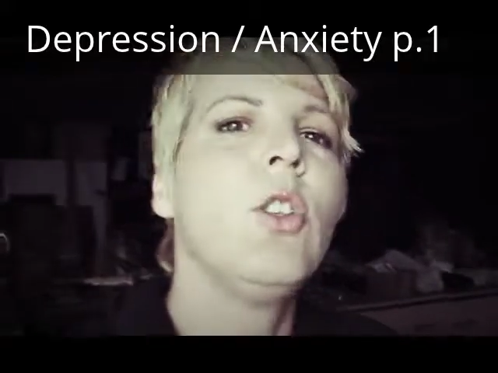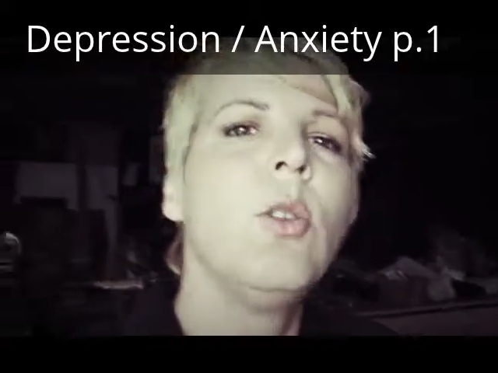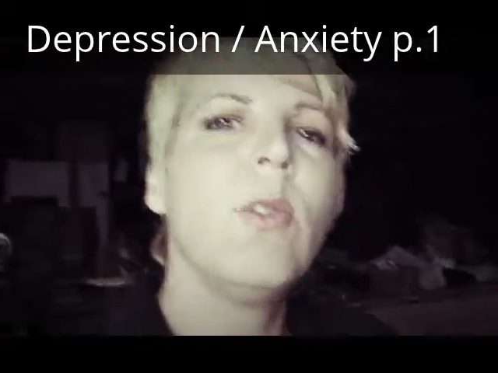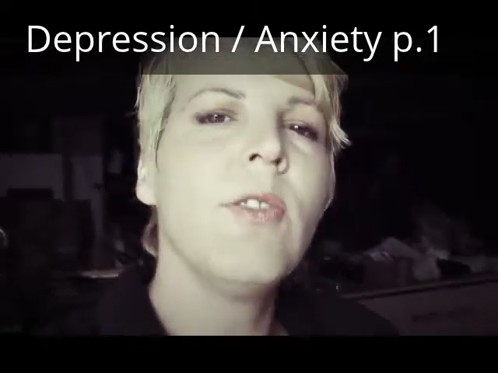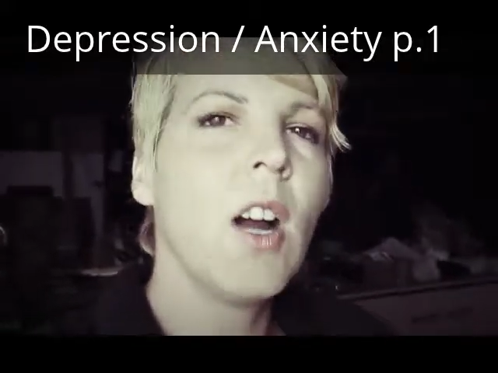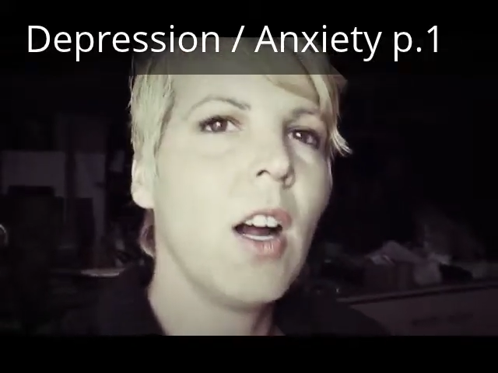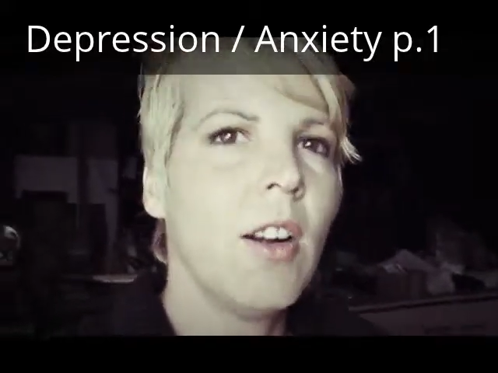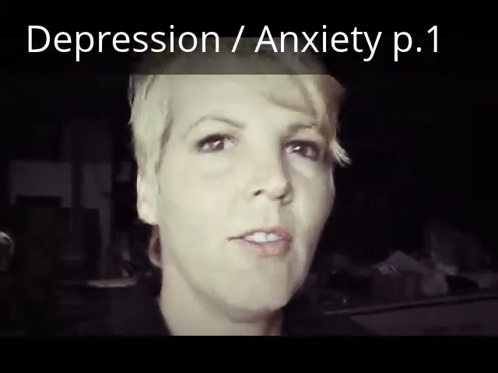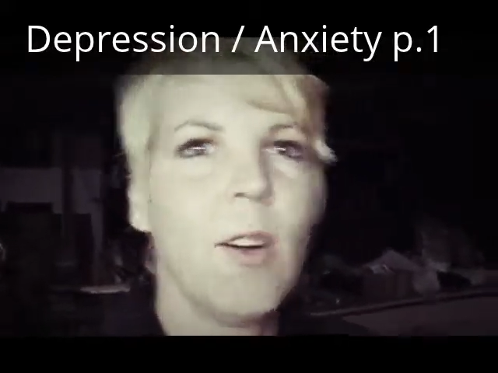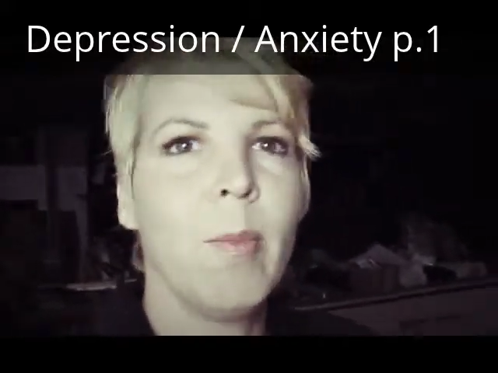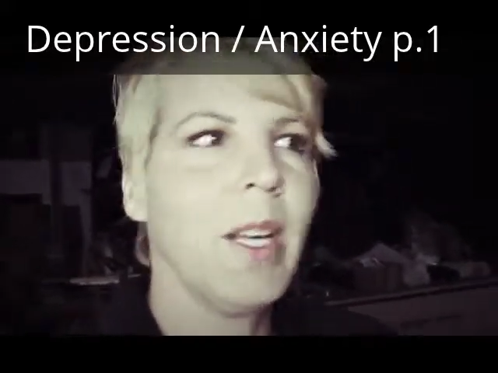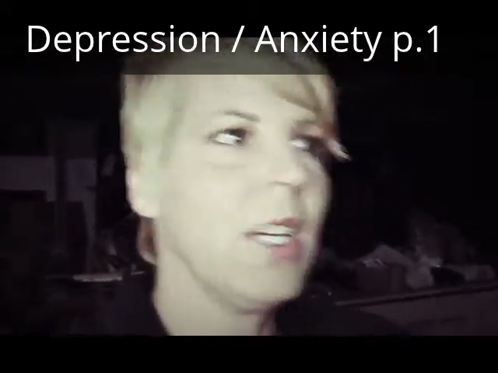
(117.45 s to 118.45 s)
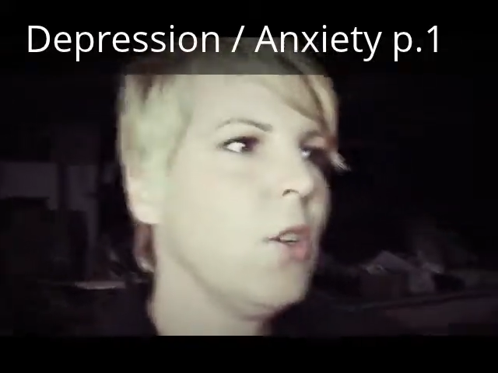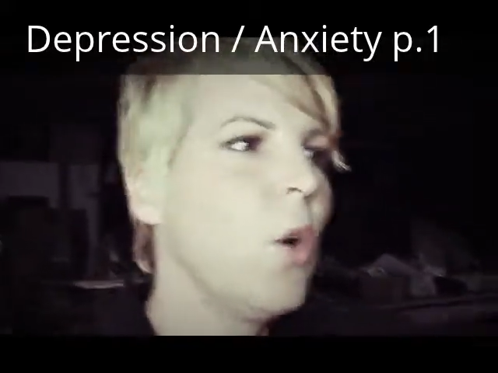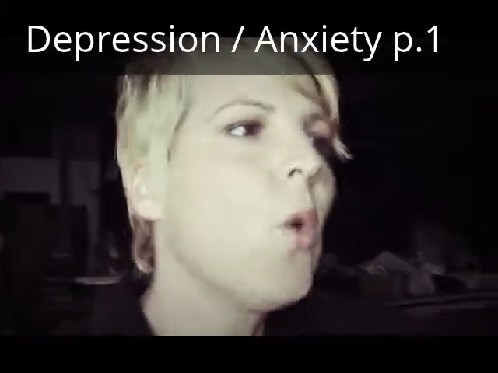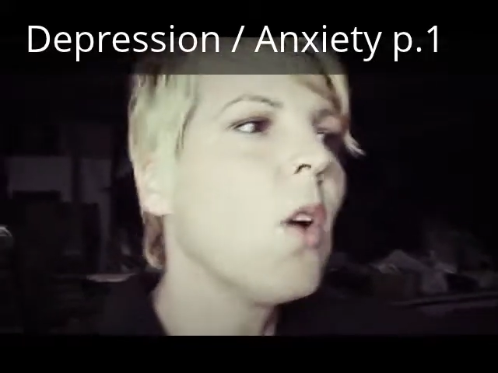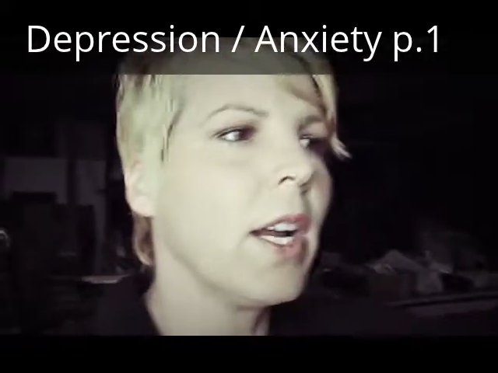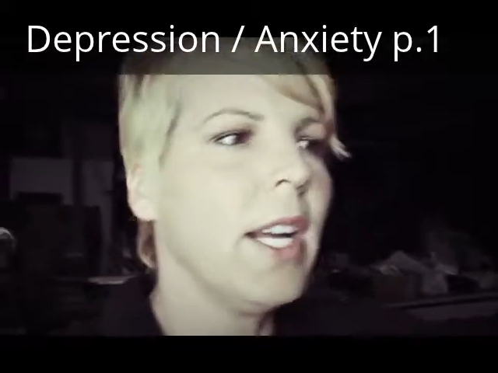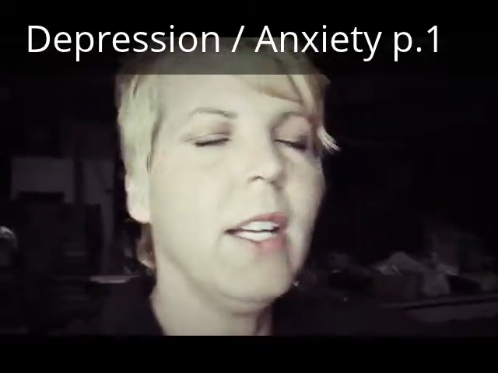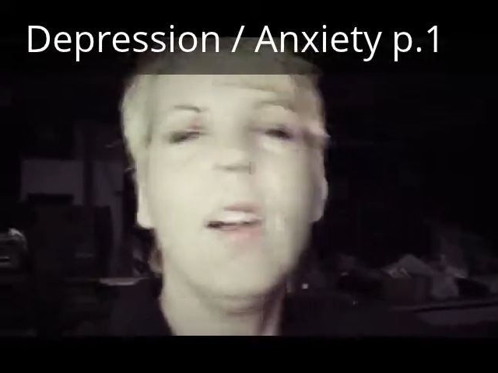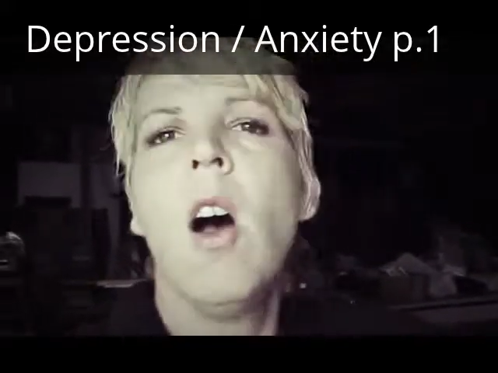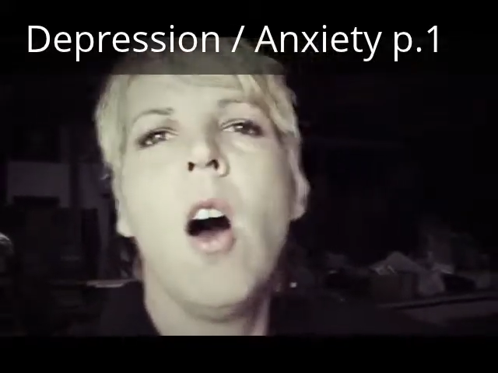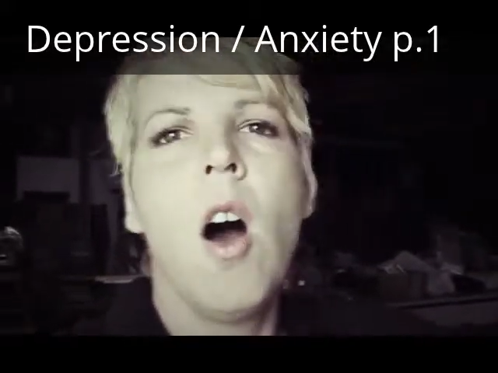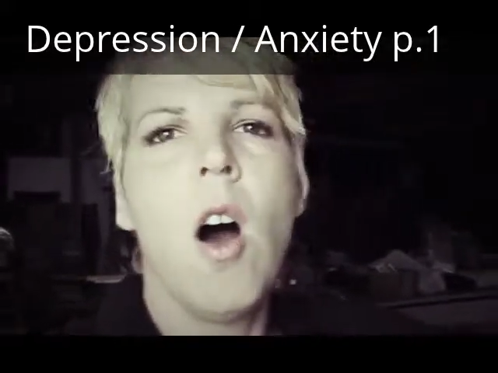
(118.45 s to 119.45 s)
too far from ignoring
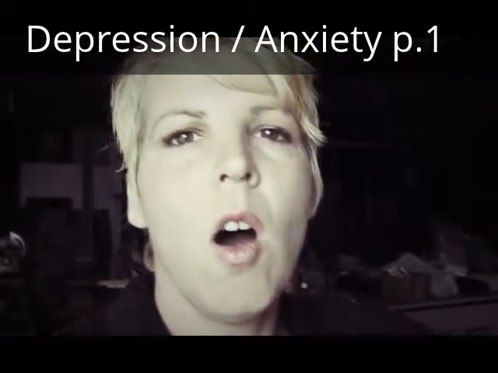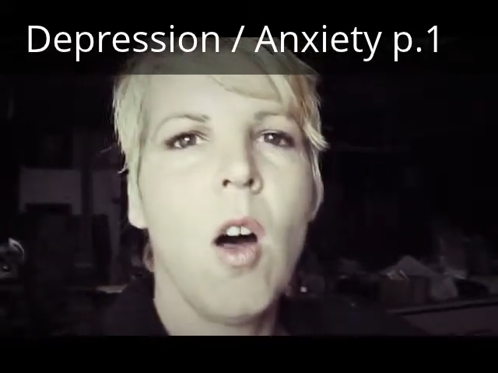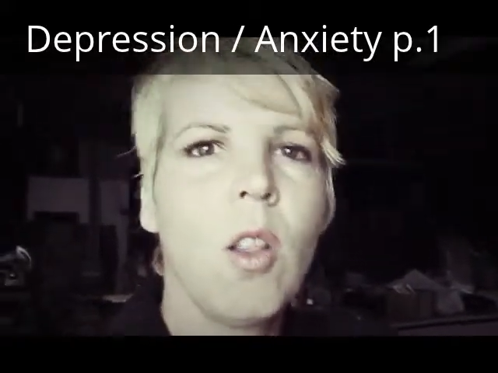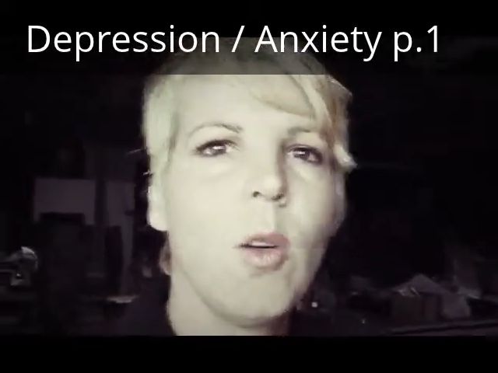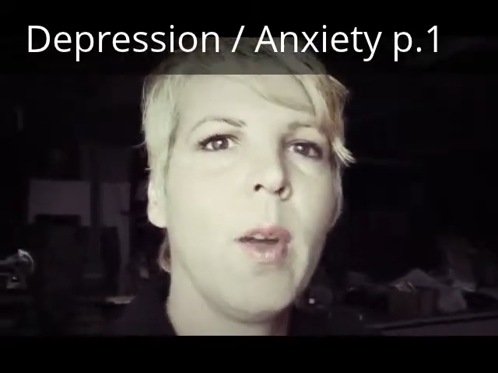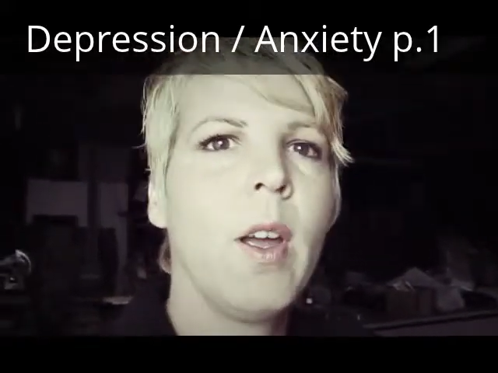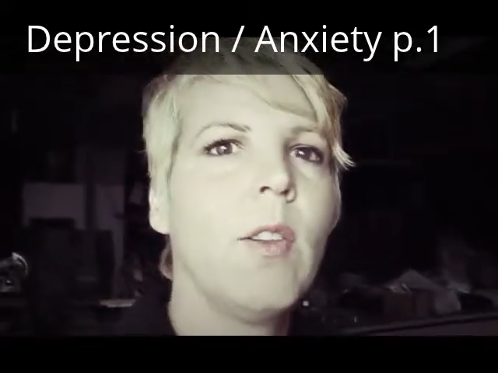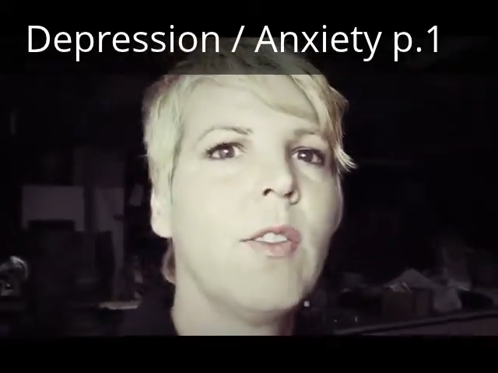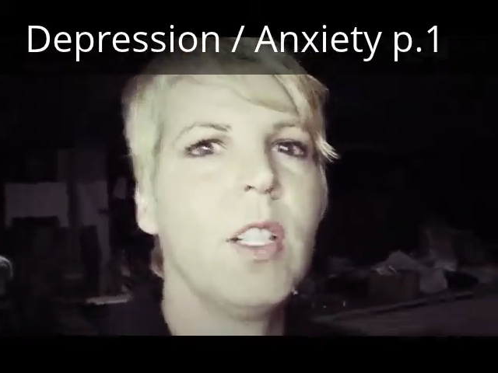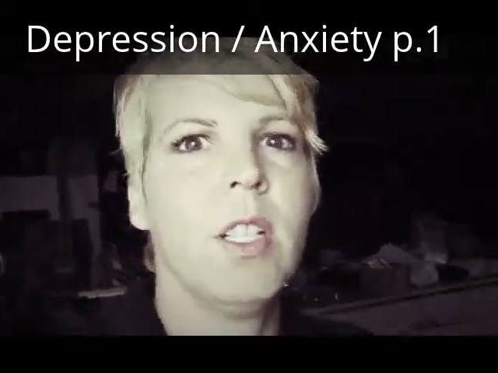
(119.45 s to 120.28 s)
all the way over